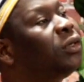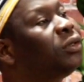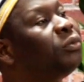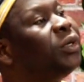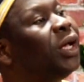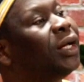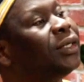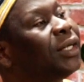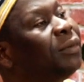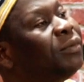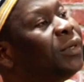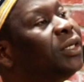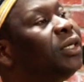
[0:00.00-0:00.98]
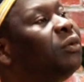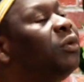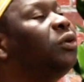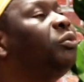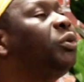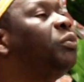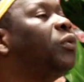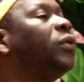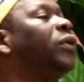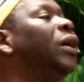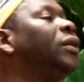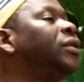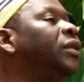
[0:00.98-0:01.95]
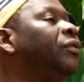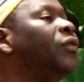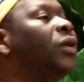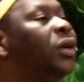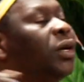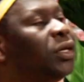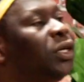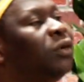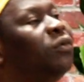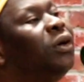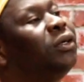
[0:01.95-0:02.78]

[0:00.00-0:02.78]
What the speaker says: they want to be accepted, they want to be productive,